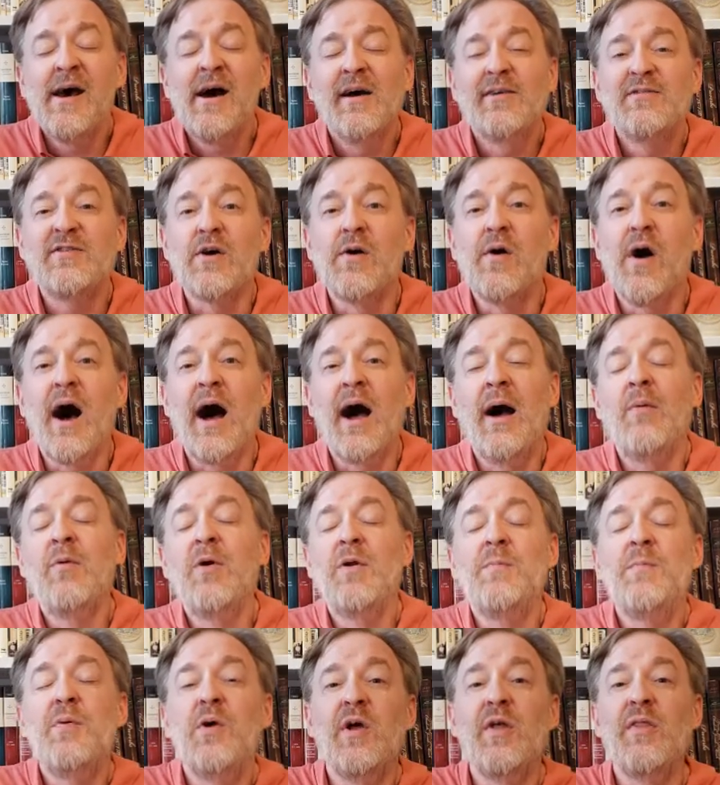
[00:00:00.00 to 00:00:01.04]
So I
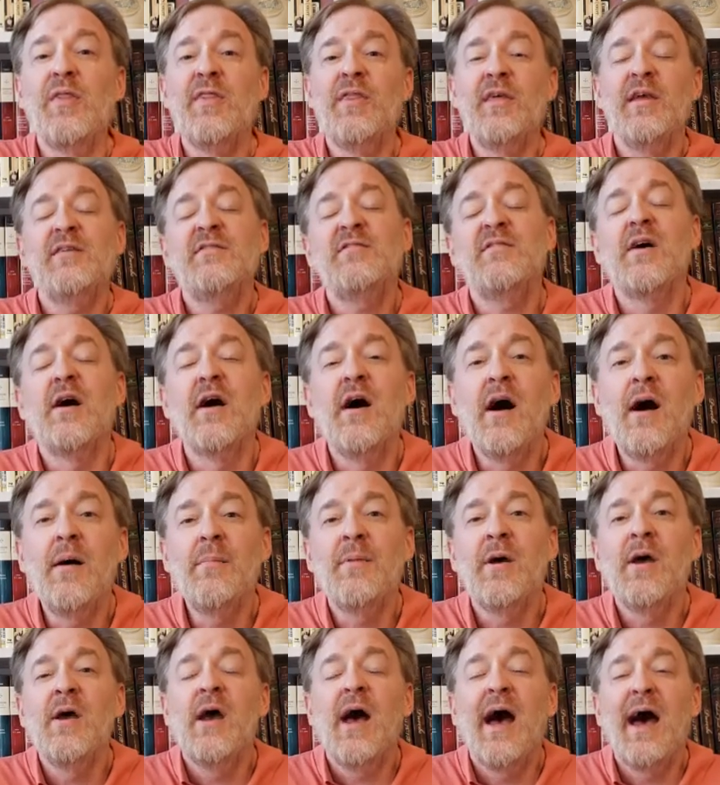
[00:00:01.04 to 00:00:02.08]
would put this
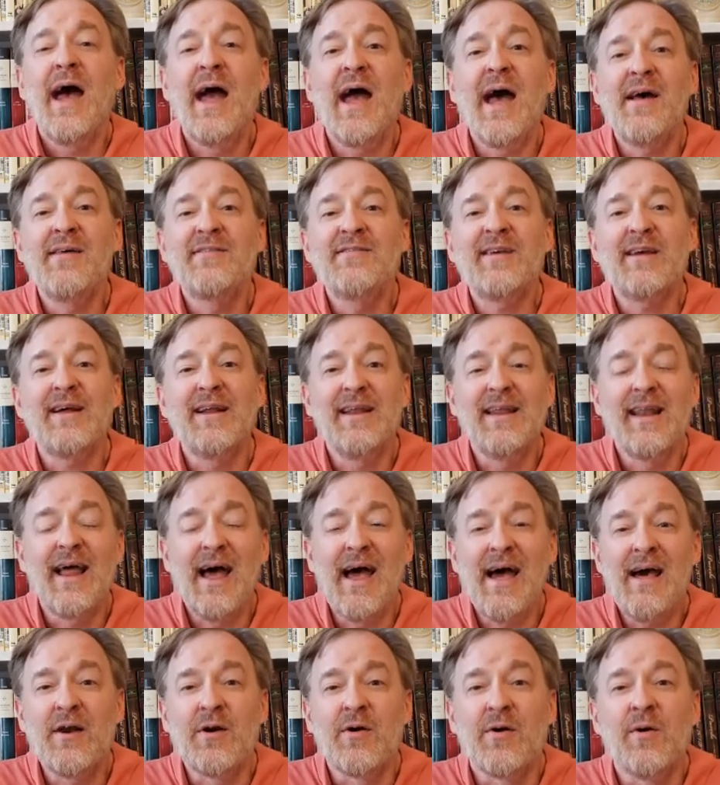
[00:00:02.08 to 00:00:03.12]
up as
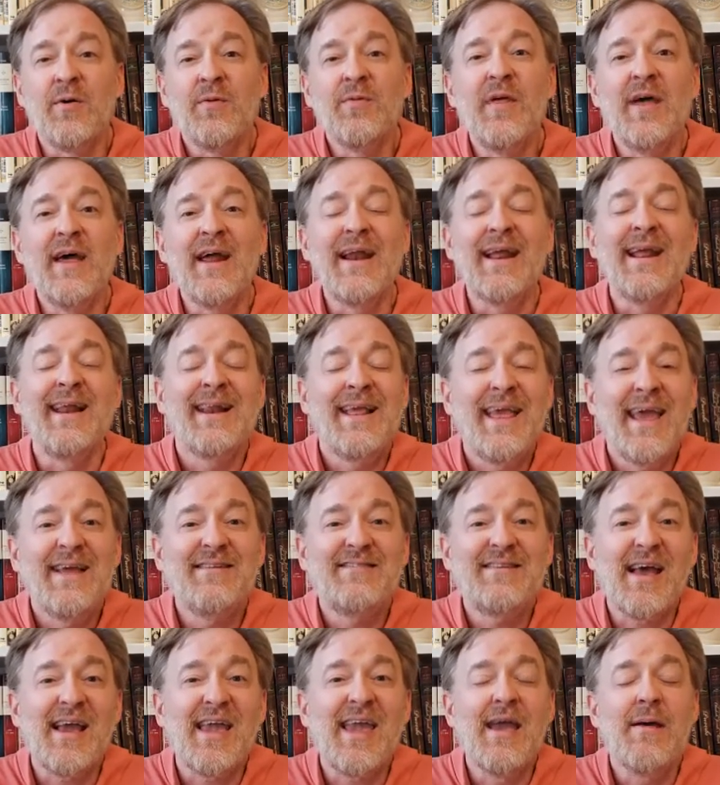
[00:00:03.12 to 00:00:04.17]
collateral that in
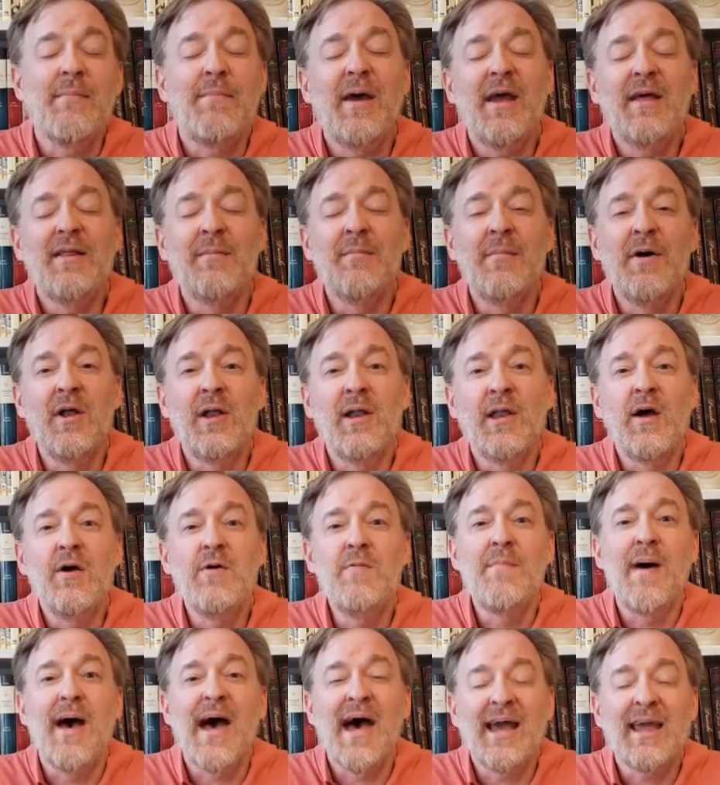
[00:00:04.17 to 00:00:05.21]
case I can't pay the
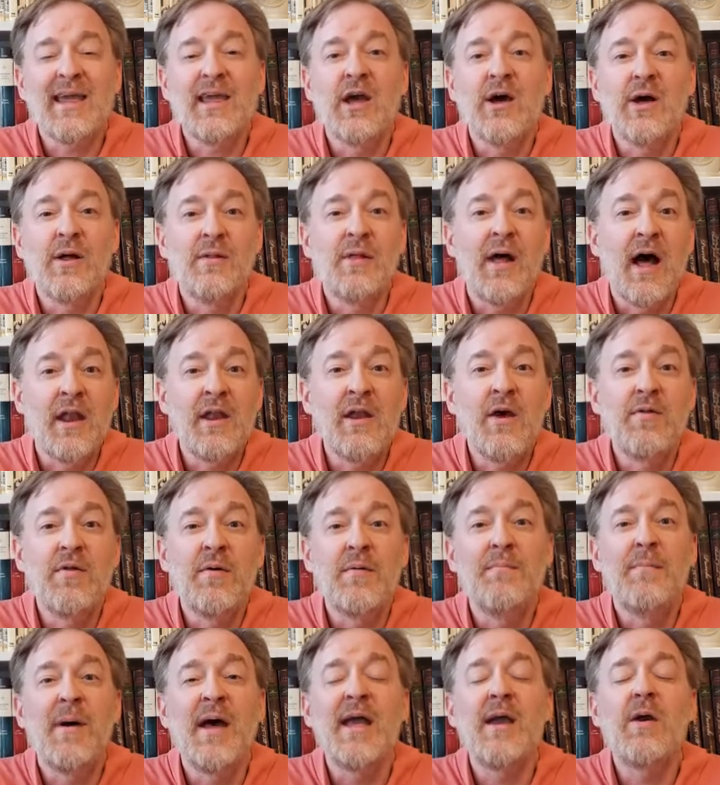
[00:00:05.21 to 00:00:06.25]
loan back, I know the
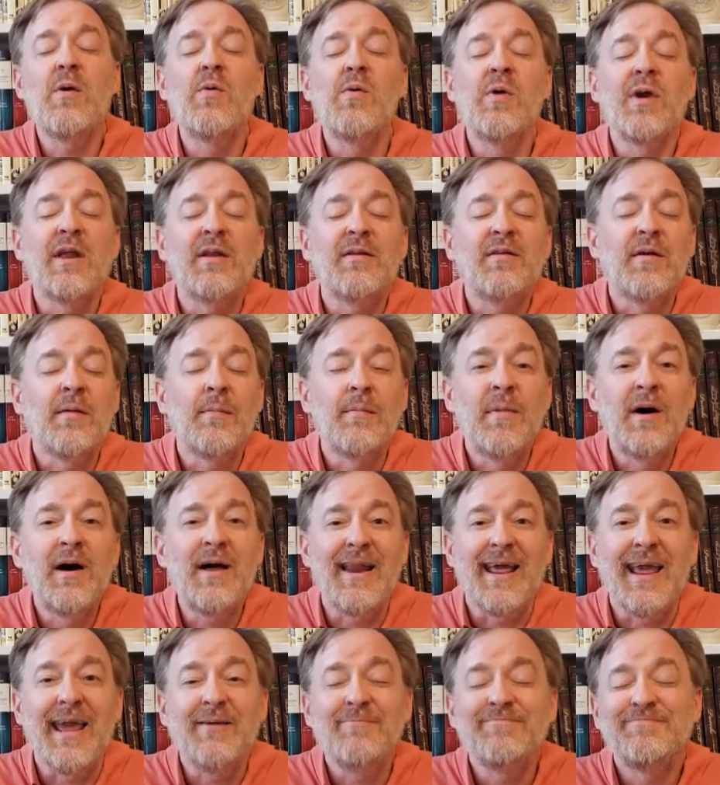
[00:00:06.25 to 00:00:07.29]
bank will get their
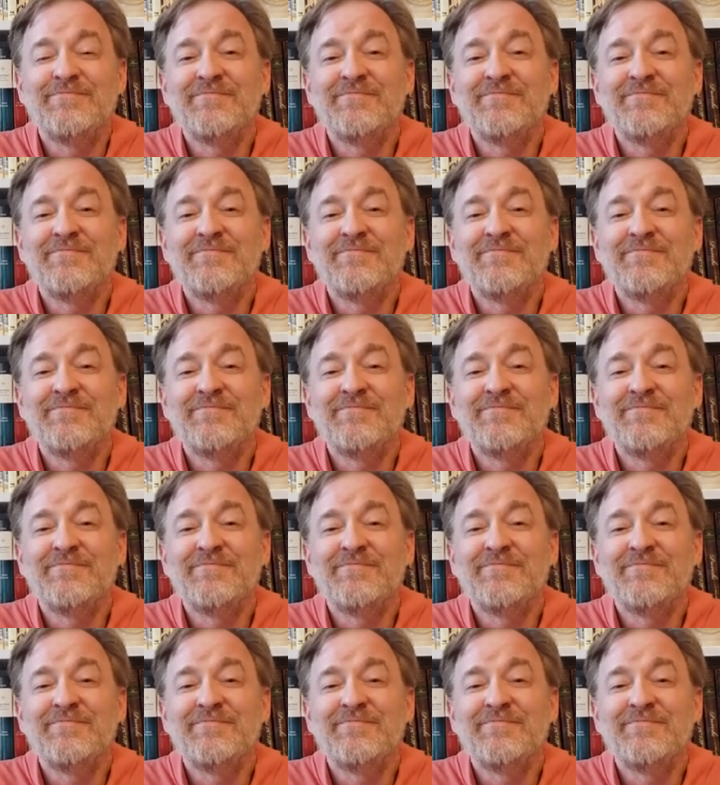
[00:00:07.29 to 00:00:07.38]
money."